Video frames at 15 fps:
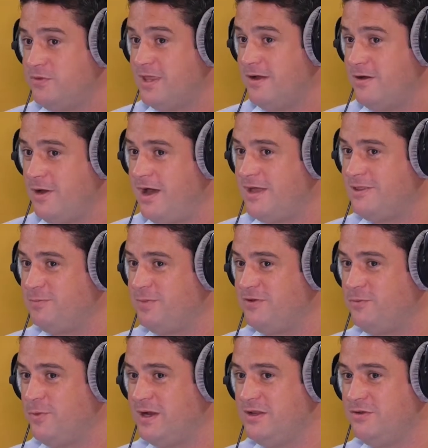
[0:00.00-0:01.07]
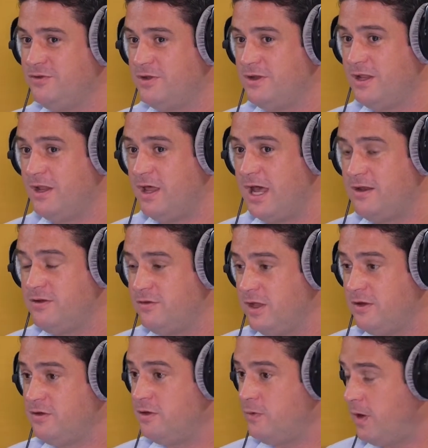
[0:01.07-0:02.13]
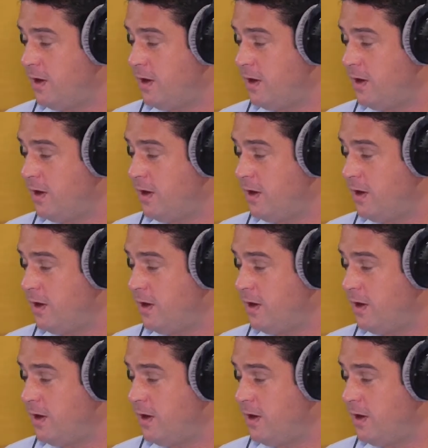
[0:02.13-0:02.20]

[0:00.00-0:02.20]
with you there, and I had the beef Wellington, and you